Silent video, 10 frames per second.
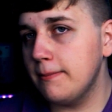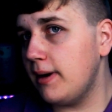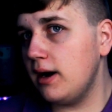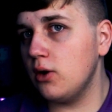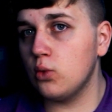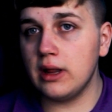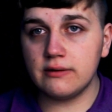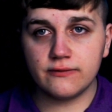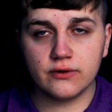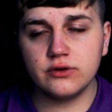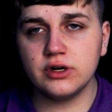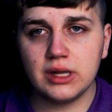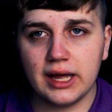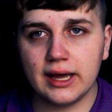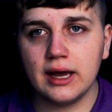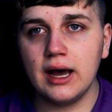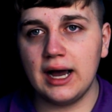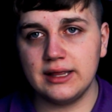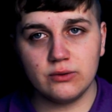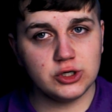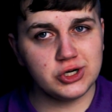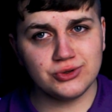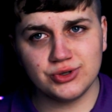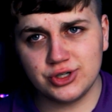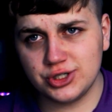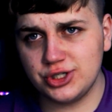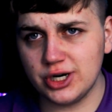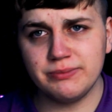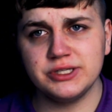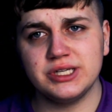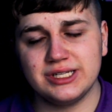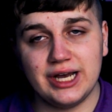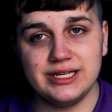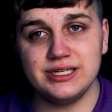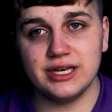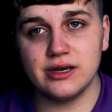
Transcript: But without further delay, I think we should also just jump into the testing.